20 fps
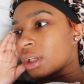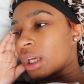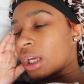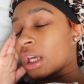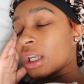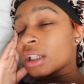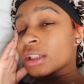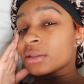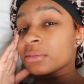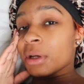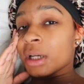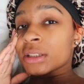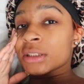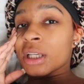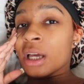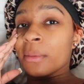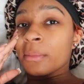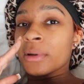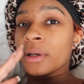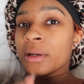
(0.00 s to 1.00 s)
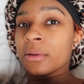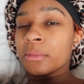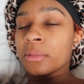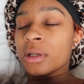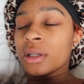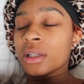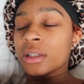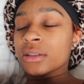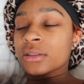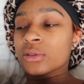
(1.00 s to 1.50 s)
And it's my time of the
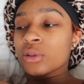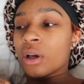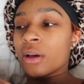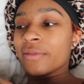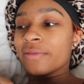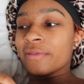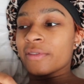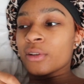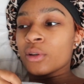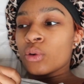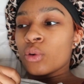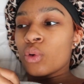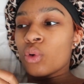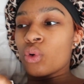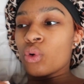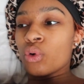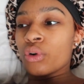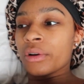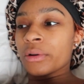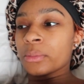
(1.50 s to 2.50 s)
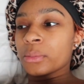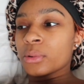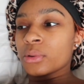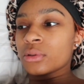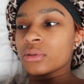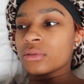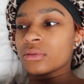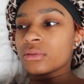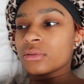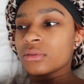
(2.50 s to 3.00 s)
month, so I feel
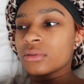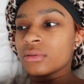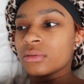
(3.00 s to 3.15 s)
horrible.